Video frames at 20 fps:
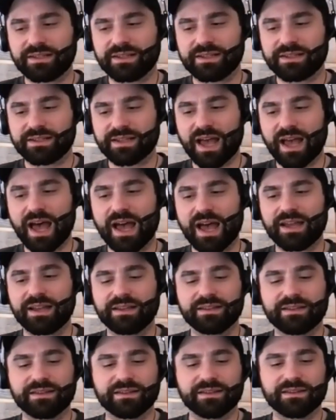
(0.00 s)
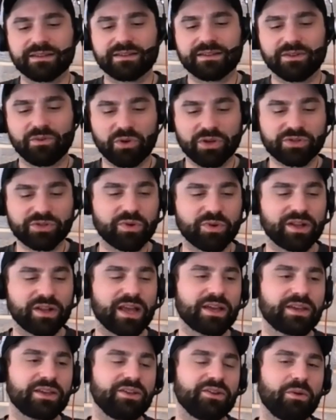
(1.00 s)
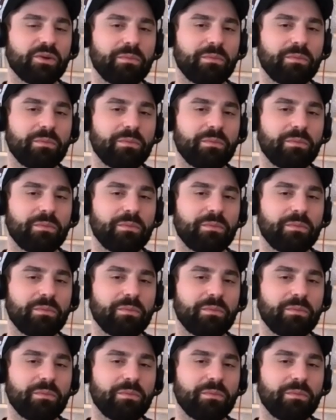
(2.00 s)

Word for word: designed because we're like, you know,